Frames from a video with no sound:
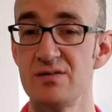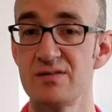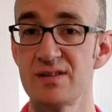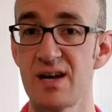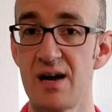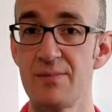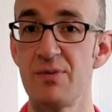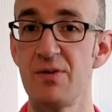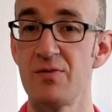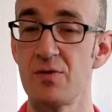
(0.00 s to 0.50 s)

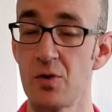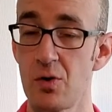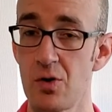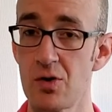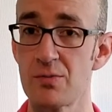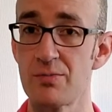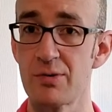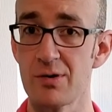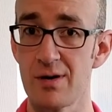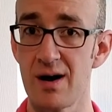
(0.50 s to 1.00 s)
type of
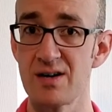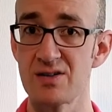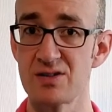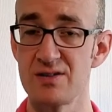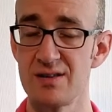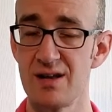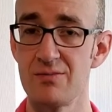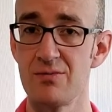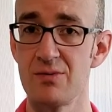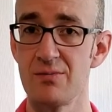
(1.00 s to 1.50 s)
chord
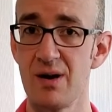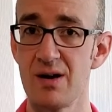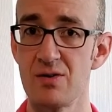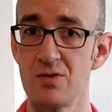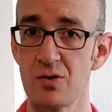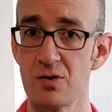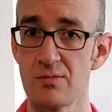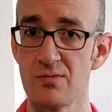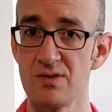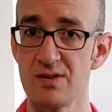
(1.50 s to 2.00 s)
progression than we might
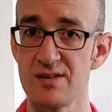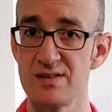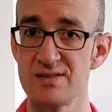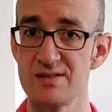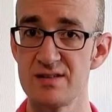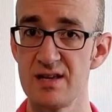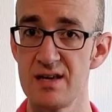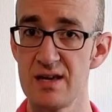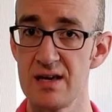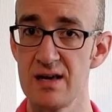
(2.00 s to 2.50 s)
normally
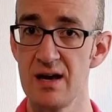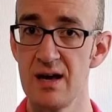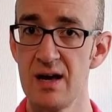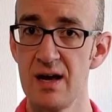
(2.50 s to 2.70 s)
see.